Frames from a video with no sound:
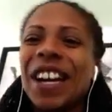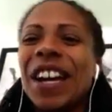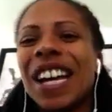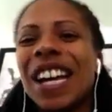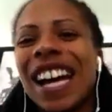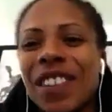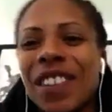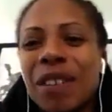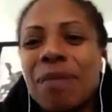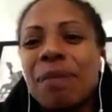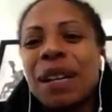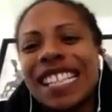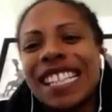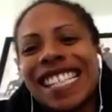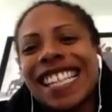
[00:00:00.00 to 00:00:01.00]
other
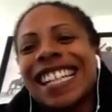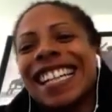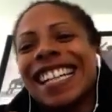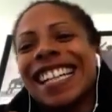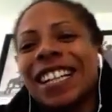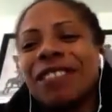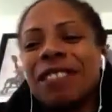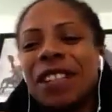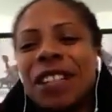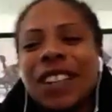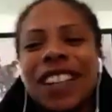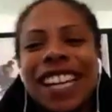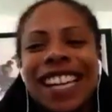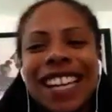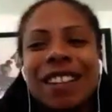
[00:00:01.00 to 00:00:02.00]
books,
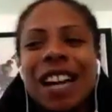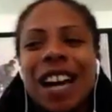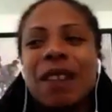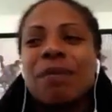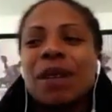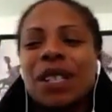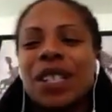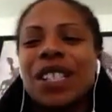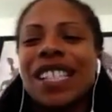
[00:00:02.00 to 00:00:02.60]
they get kind of pushed to the